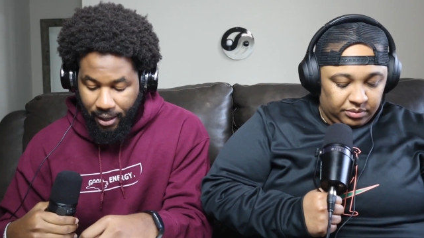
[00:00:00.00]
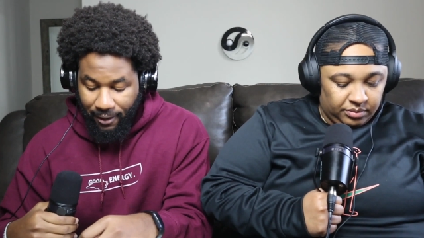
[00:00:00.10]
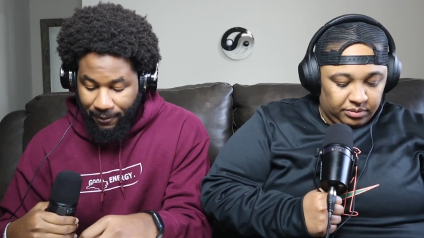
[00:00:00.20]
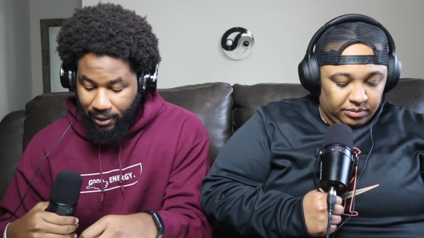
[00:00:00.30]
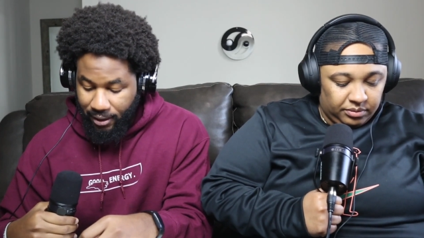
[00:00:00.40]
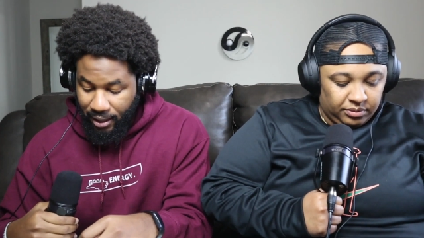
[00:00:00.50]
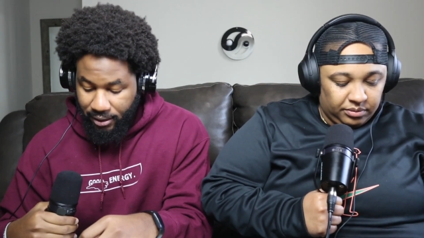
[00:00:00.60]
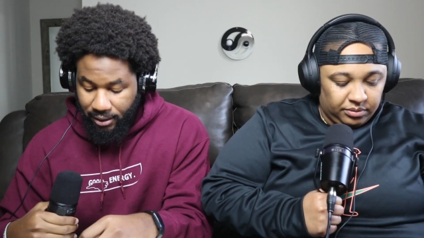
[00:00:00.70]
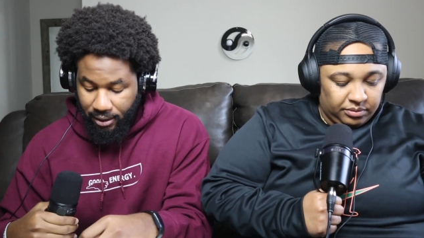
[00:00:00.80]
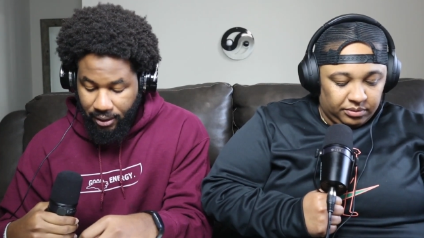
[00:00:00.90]
Speaker 1: If it
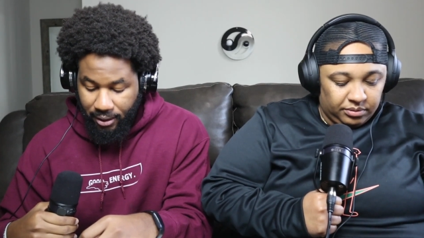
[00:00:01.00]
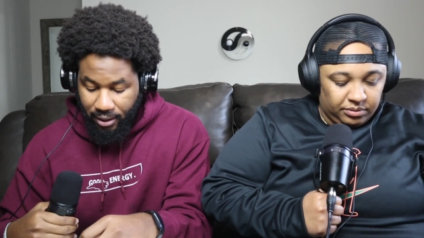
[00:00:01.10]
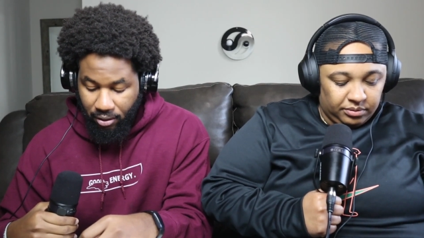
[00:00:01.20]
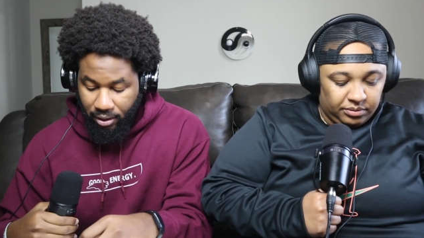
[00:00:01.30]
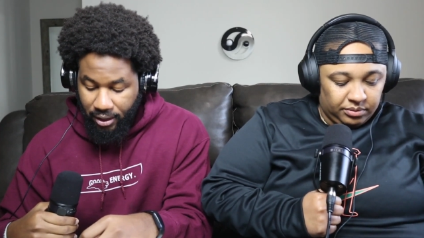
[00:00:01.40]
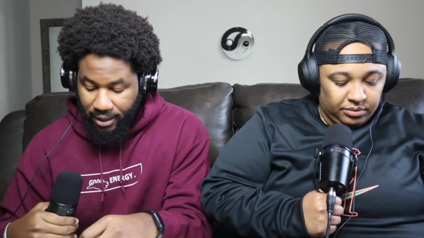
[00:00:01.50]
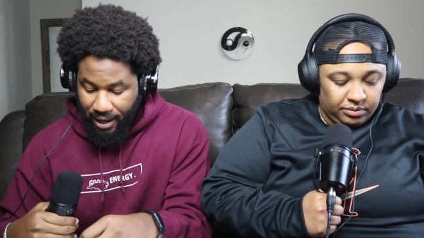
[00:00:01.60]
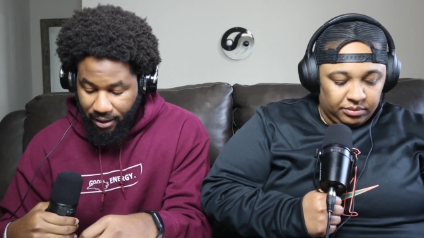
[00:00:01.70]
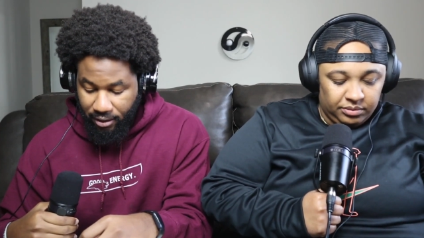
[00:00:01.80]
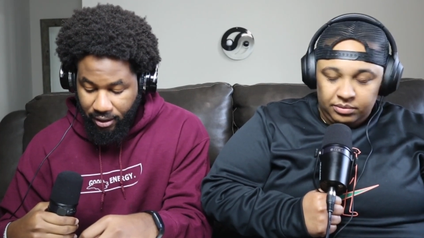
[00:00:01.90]
doesn't get on your
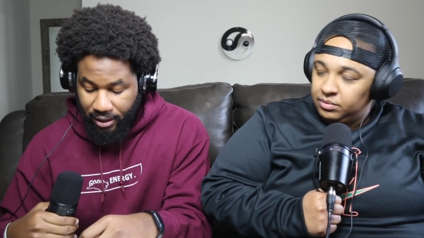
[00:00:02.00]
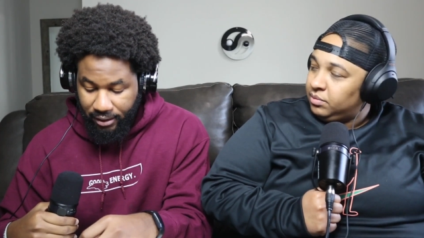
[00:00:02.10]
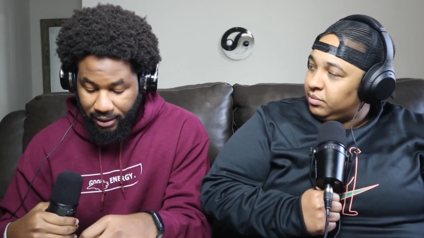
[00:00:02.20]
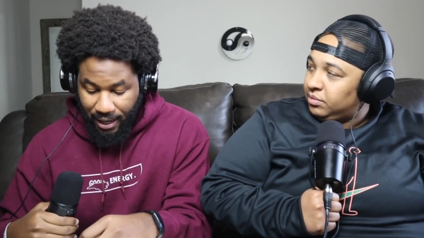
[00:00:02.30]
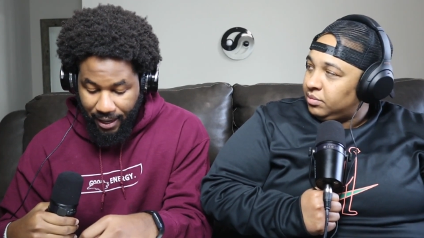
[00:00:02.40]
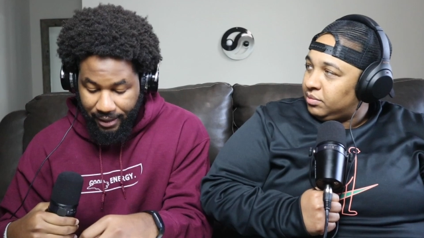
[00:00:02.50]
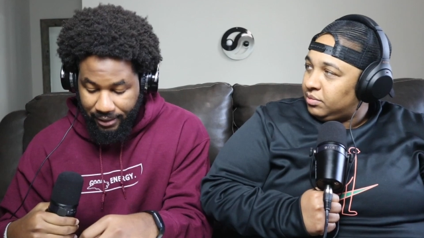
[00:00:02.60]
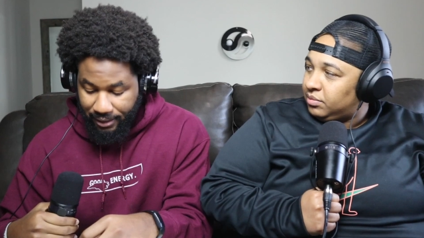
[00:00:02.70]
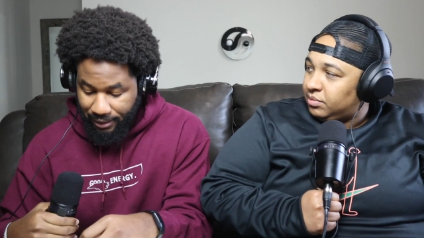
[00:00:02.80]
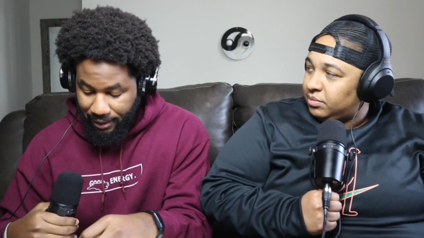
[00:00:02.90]
calendar or
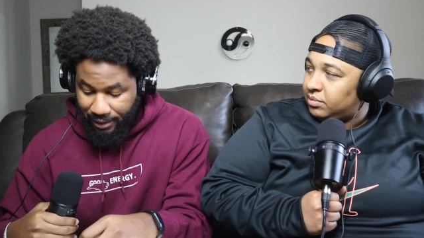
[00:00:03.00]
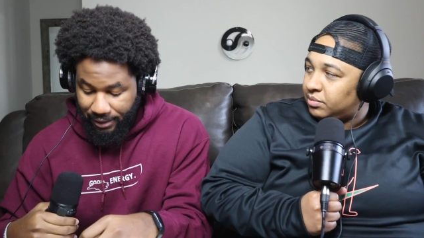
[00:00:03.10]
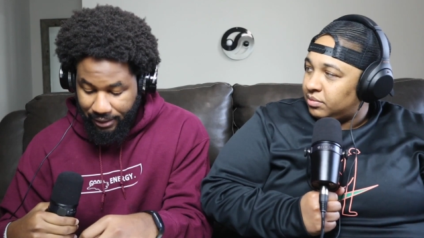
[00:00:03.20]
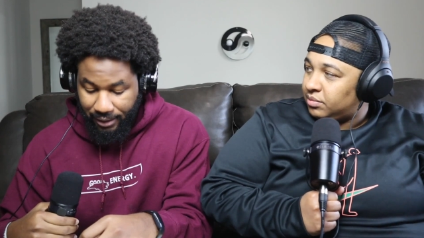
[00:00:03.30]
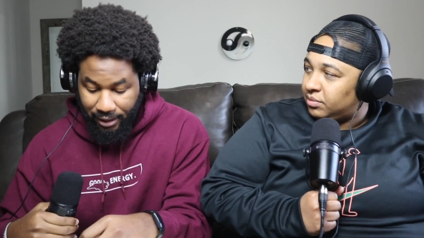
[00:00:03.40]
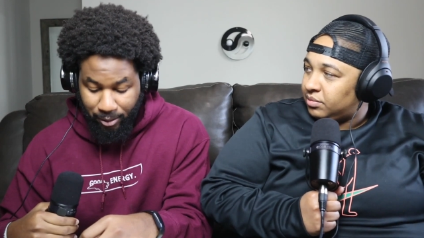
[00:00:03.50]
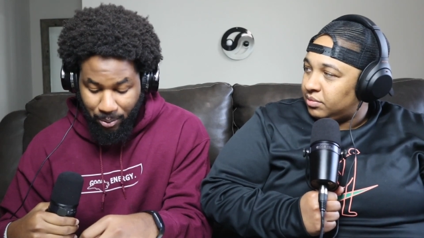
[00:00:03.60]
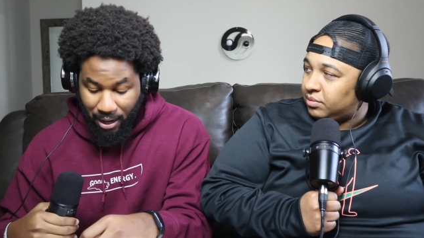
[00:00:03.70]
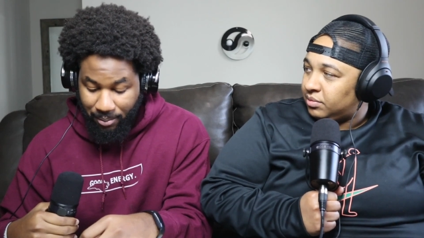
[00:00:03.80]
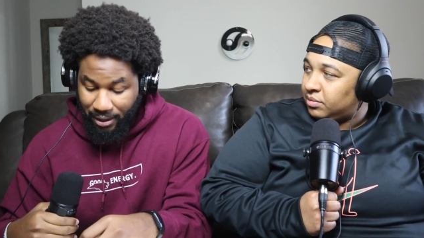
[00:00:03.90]
task list, it's
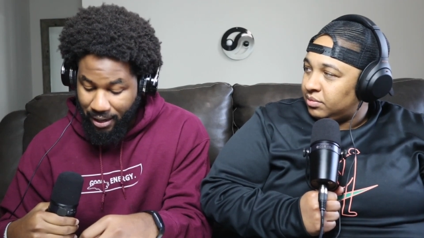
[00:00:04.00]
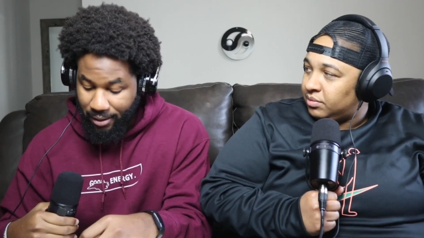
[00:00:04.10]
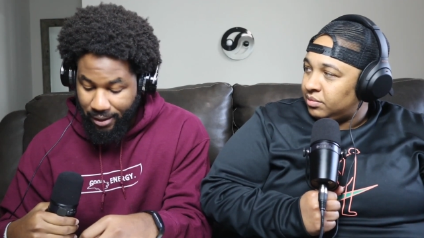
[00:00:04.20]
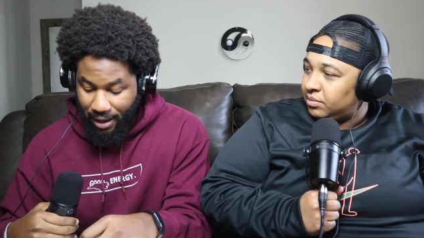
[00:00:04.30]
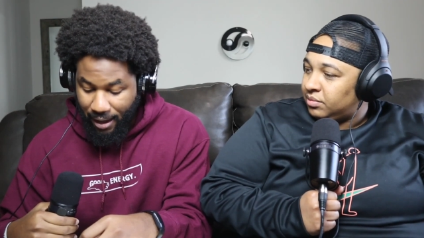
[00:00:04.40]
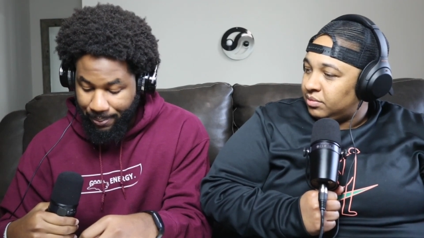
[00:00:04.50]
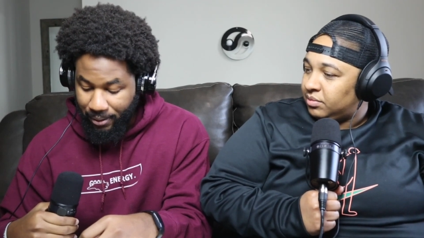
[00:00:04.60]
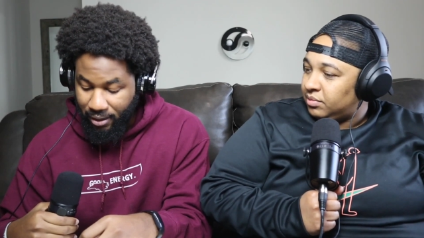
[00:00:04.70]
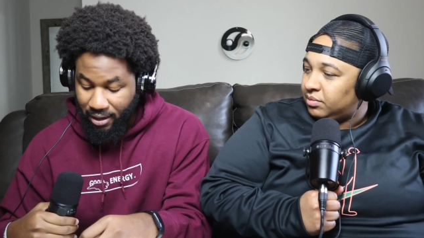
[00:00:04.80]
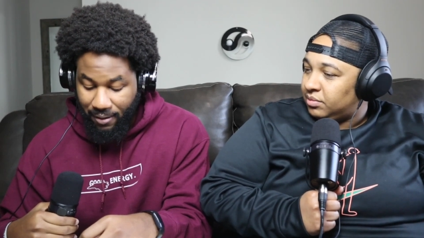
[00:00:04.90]
probably not going to
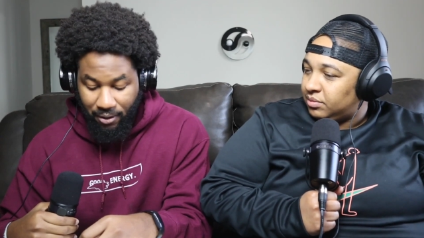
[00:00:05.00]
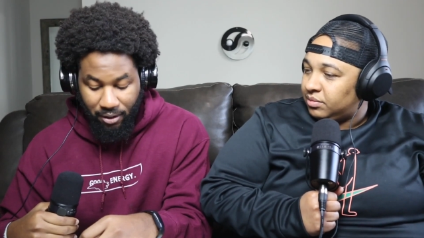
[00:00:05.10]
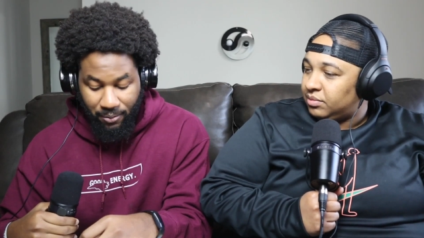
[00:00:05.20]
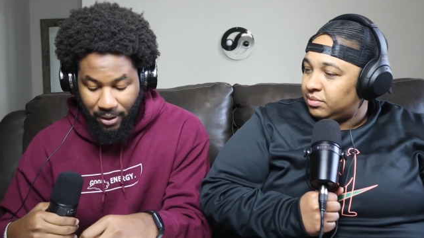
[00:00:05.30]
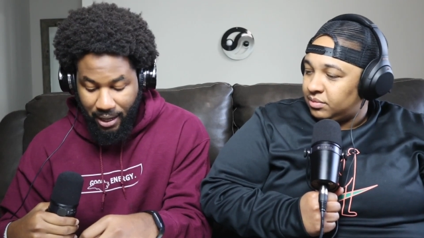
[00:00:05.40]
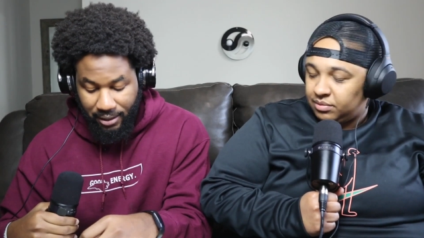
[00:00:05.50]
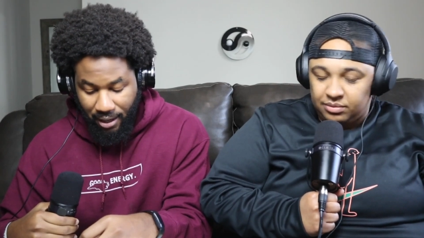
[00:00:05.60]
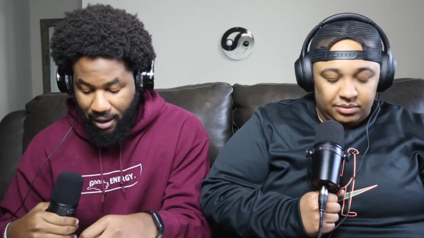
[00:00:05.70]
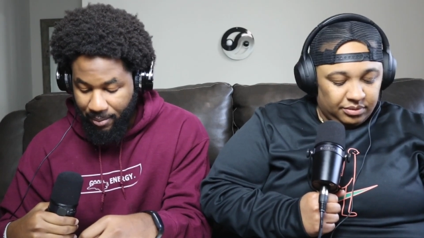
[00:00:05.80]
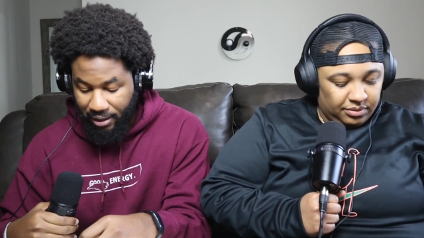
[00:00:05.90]
happen. You're never going to find
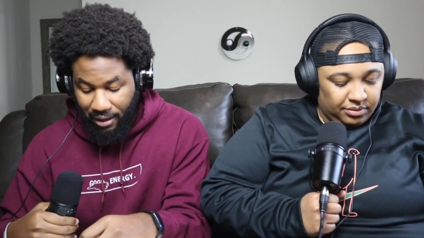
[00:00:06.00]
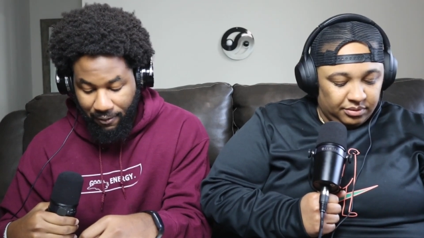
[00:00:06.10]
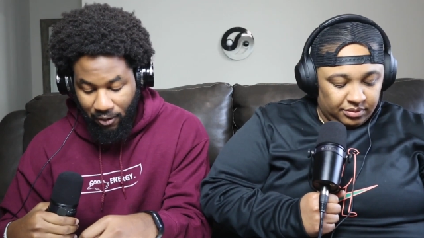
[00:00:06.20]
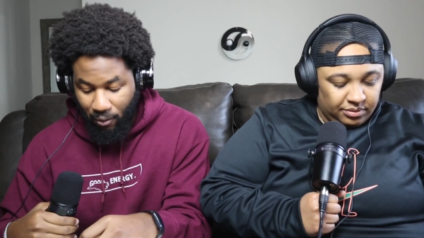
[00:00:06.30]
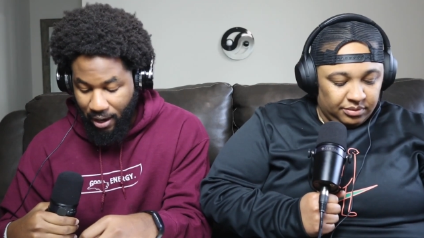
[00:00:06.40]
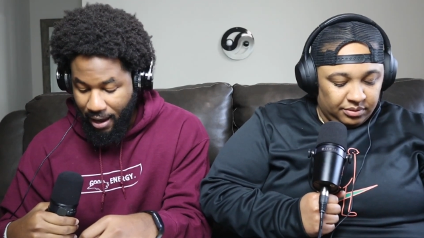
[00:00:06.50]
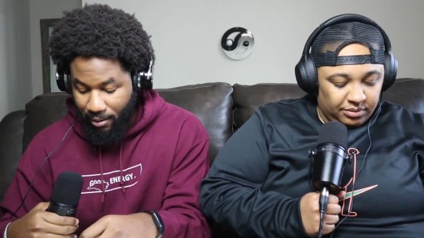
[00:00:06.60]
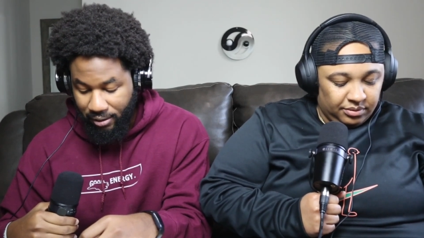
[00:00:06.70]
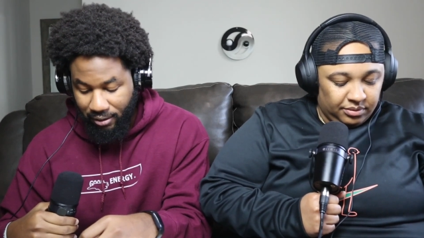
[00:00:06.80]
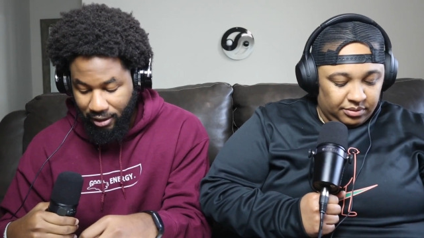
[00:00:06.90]
time in the leftover
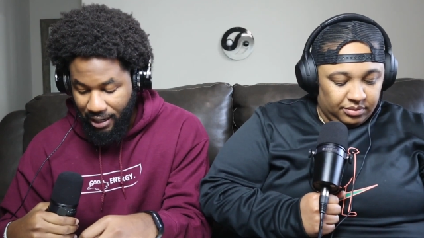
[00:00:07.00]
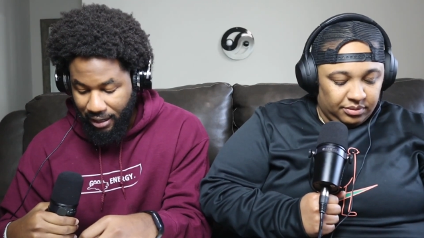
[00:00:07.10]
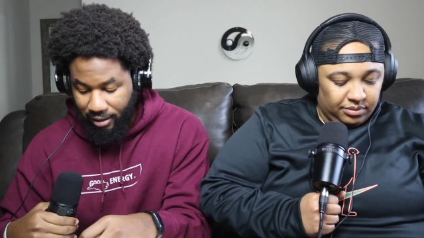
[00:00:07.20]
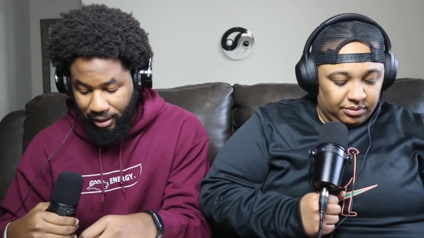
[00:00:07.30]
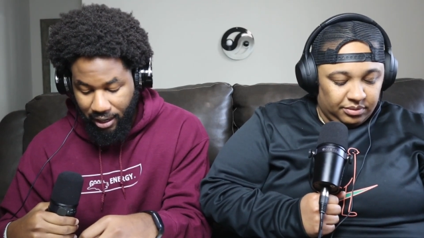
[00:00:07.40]
hours of the day to